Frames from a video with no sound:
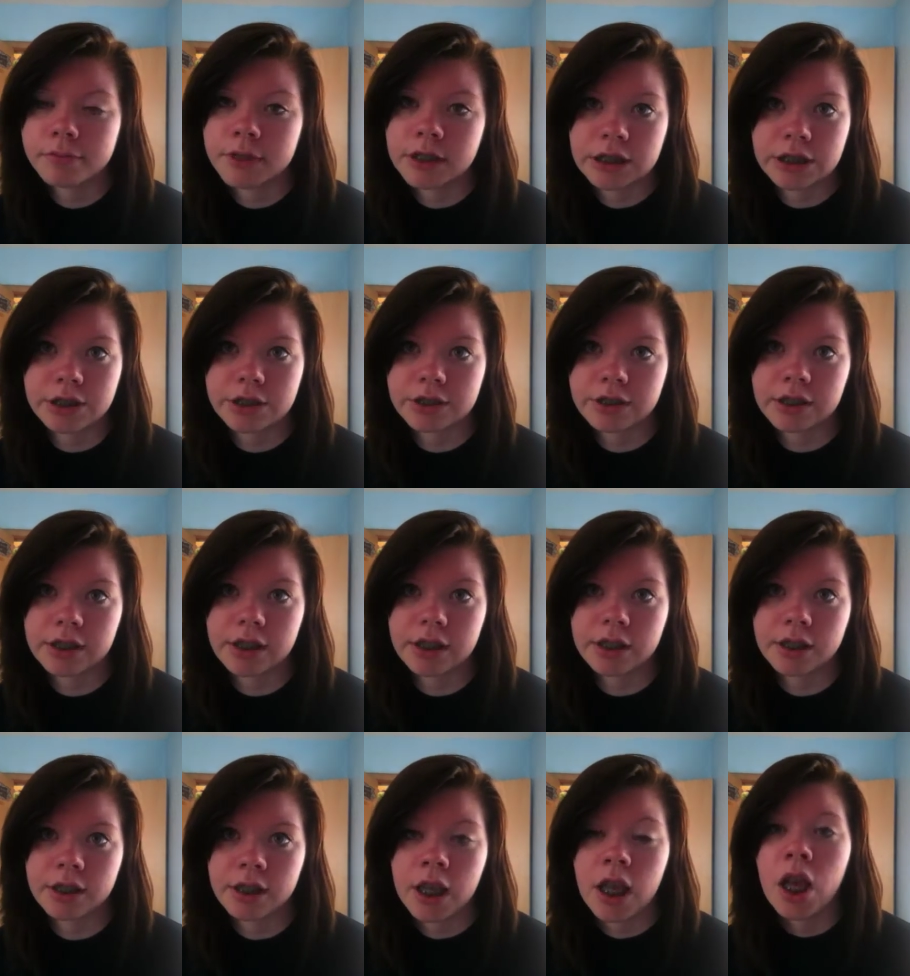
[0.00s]

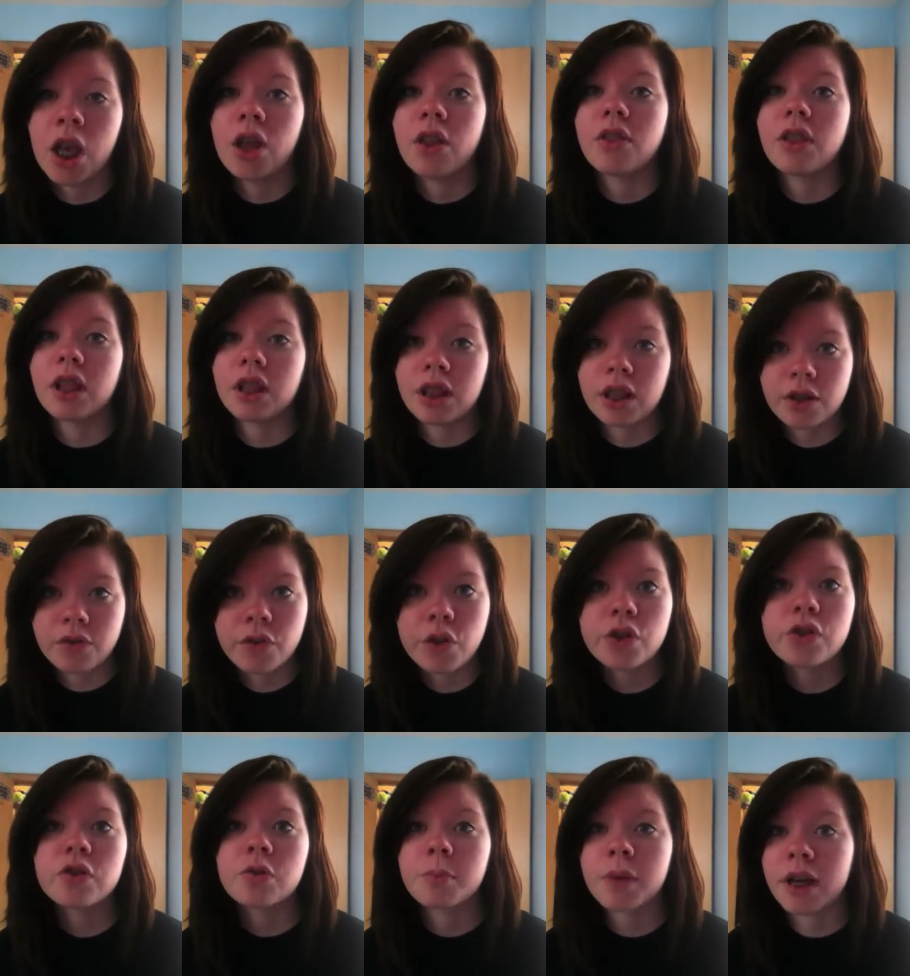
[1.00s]
Seriously. They love
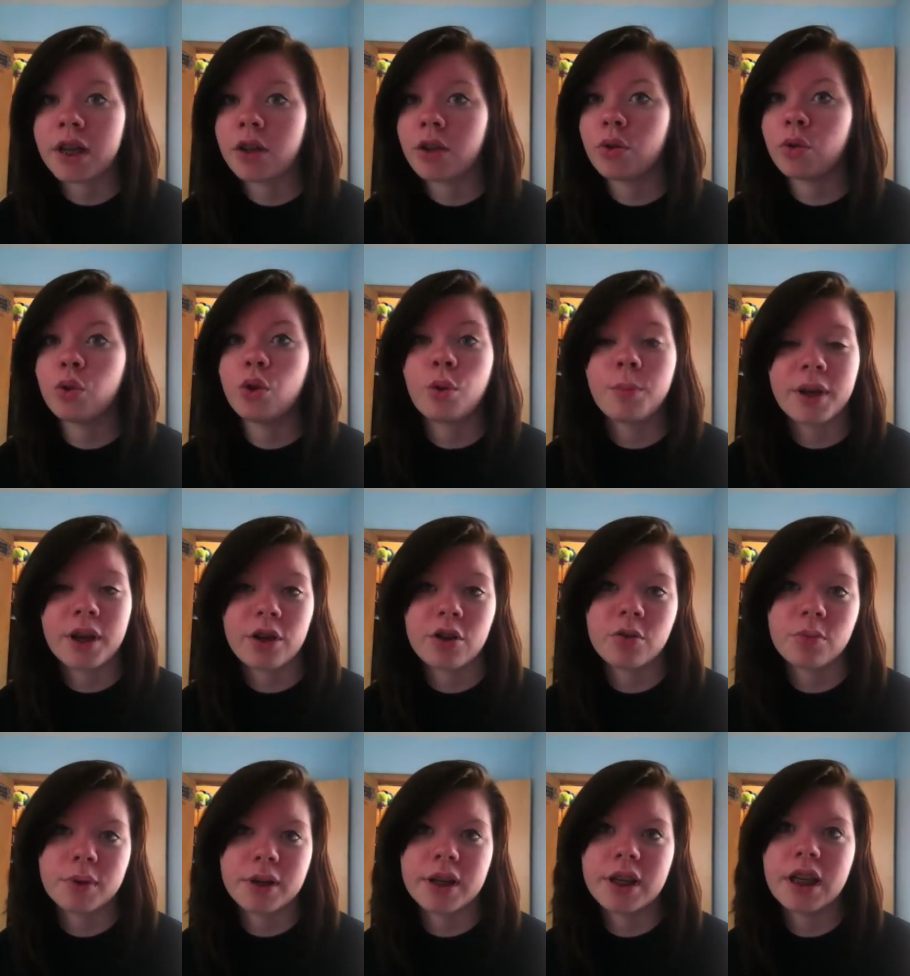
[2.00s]
your smile no
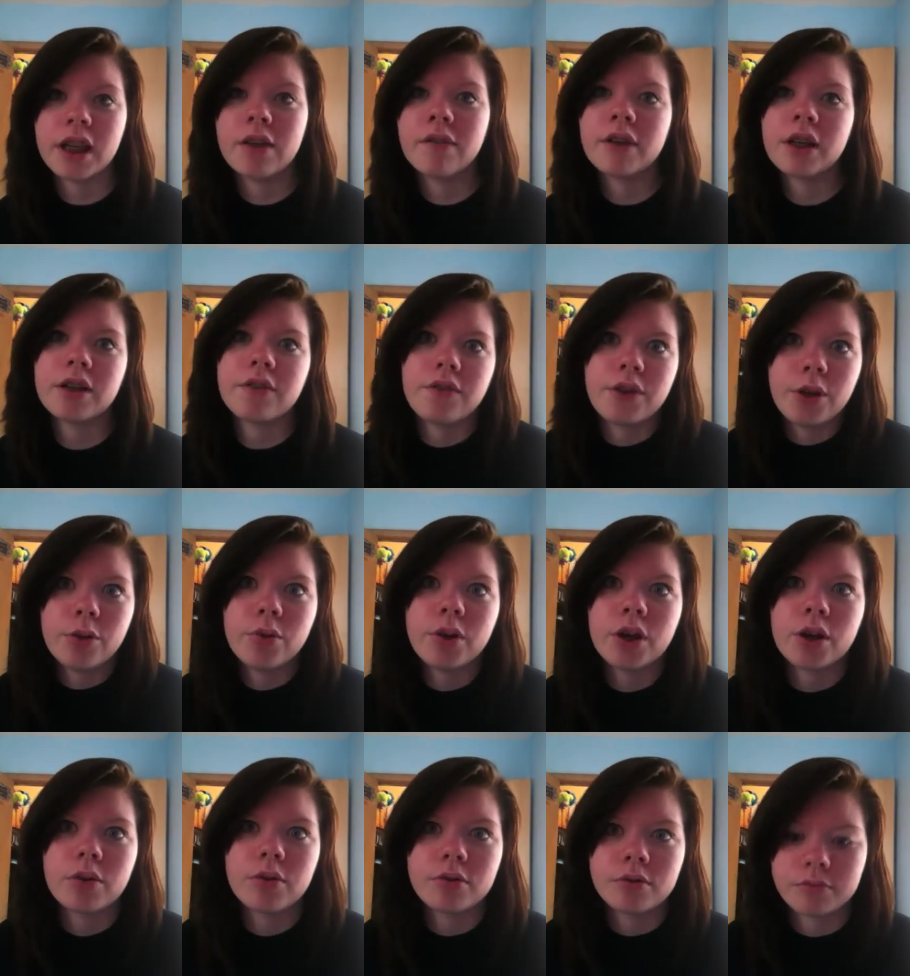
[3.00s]
matter what, even if you
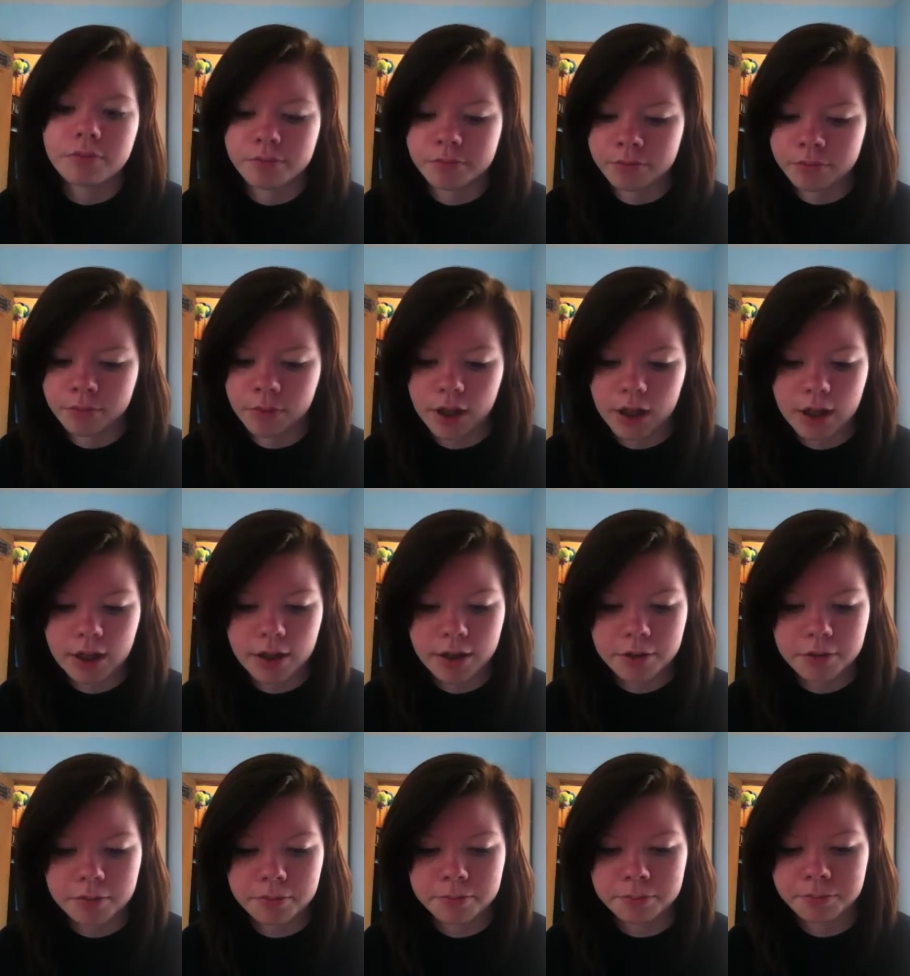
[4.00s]
don't.
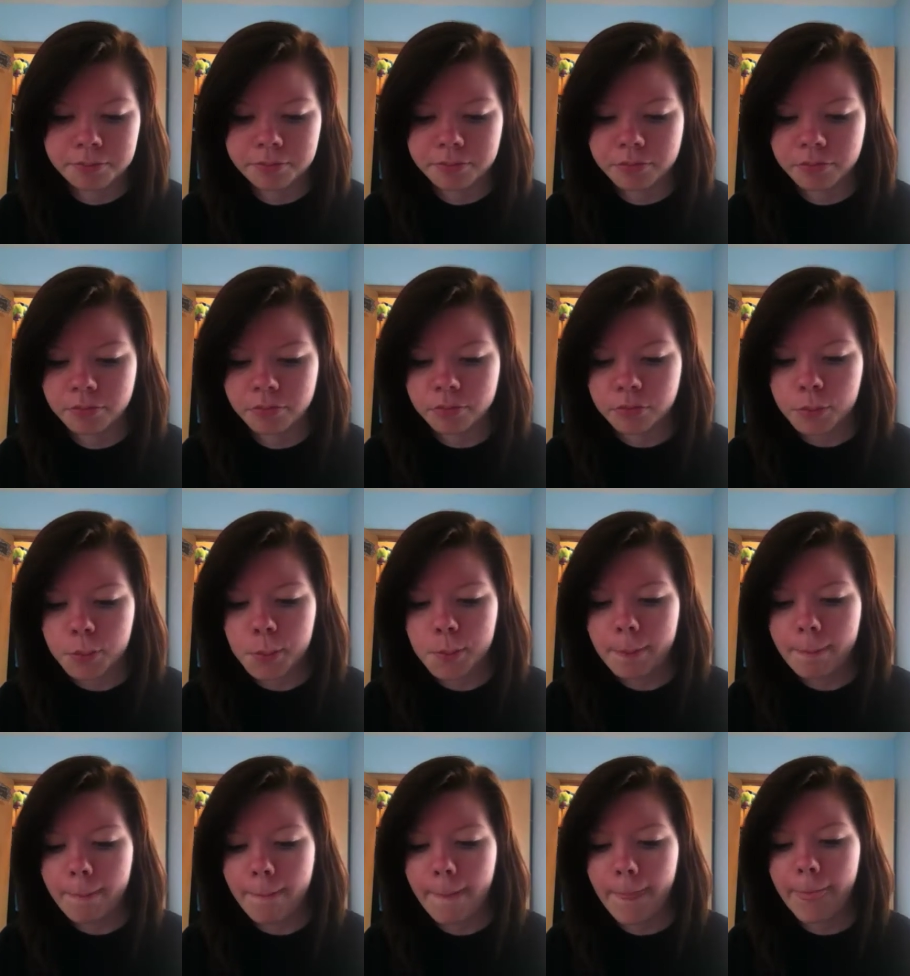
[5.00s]

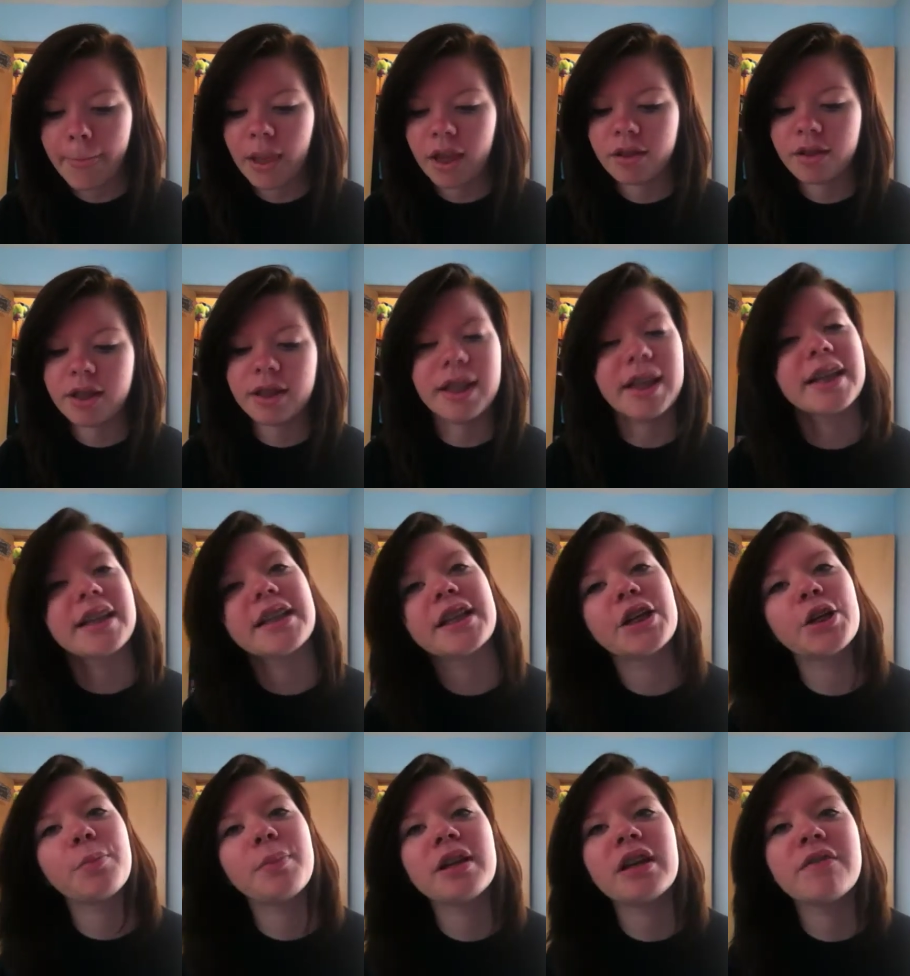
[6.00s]
They like a
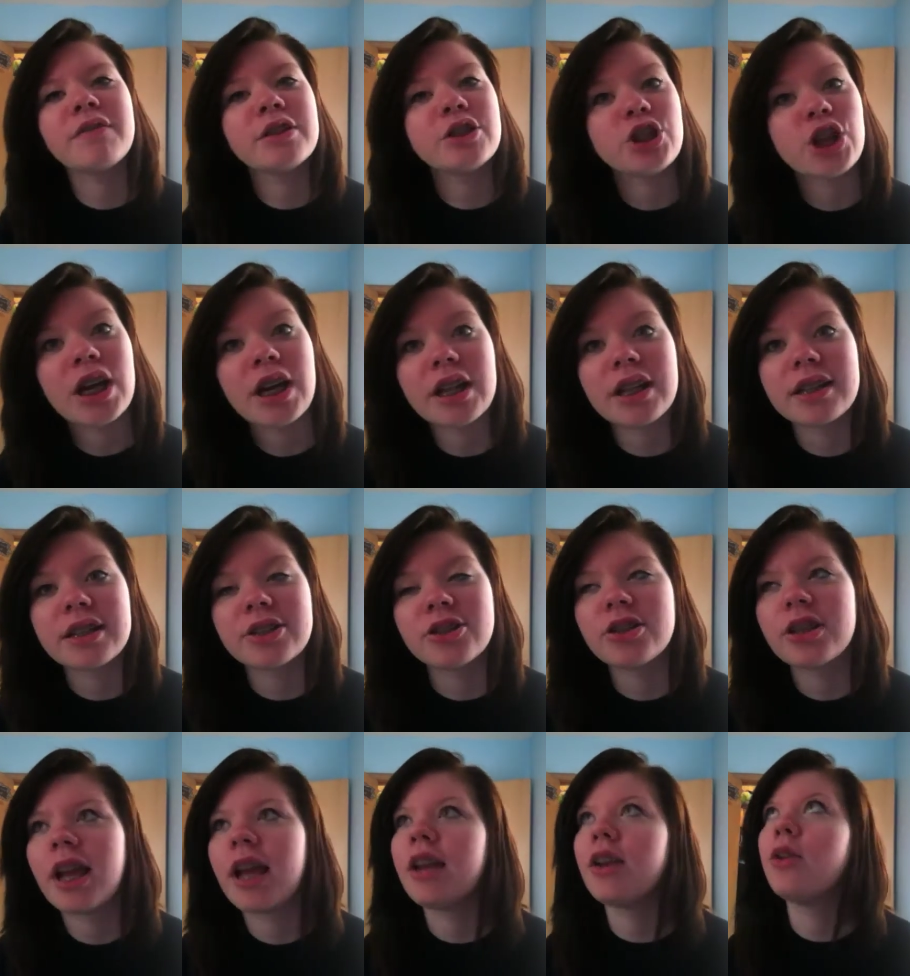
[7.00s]
little bit of a
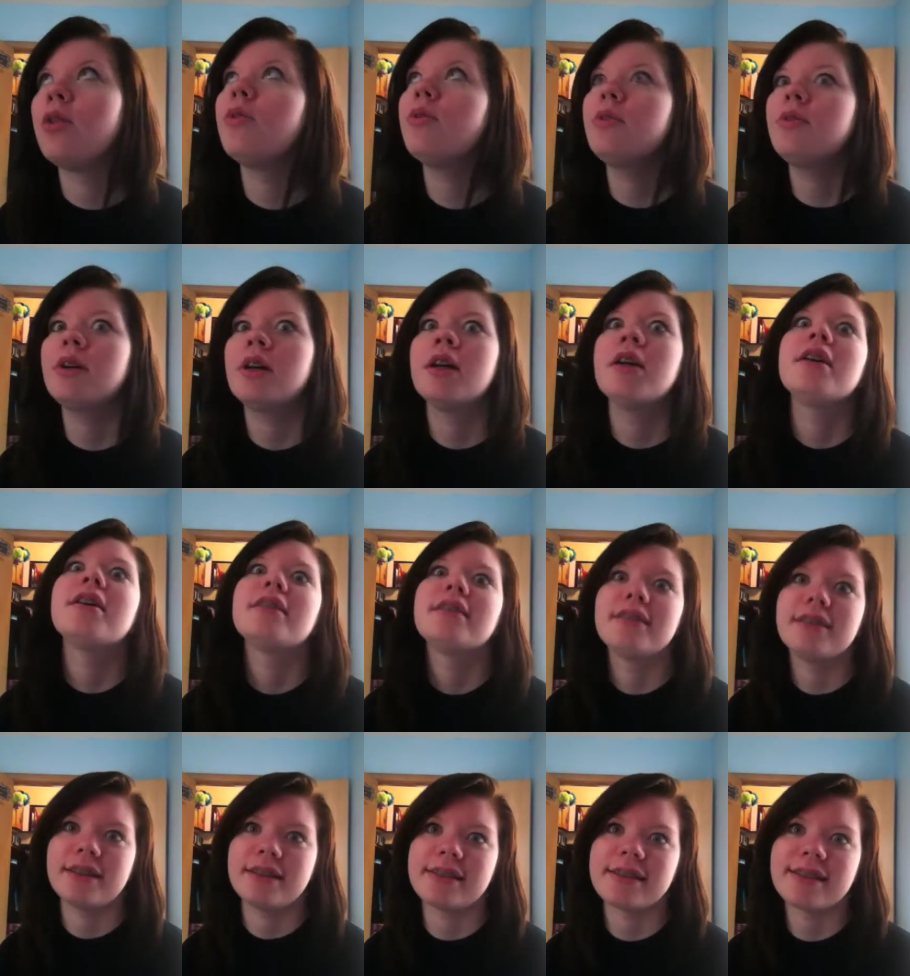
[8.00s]
challenge, and who
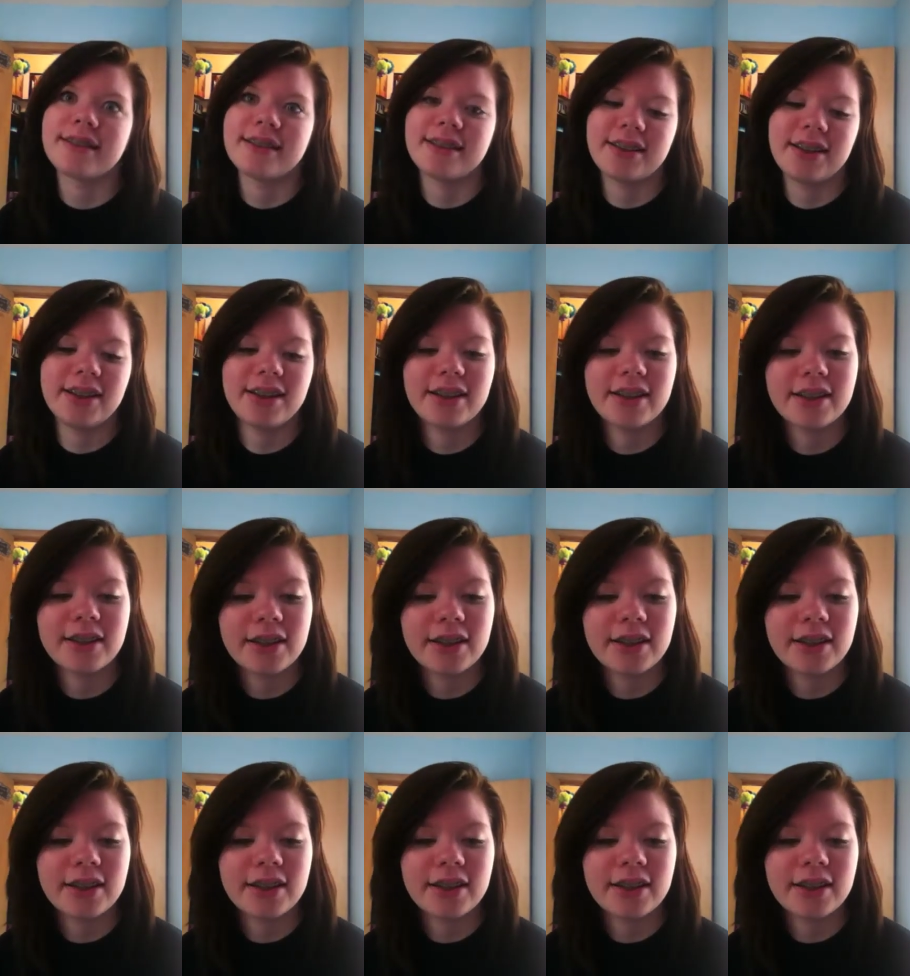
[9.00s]
doesn't?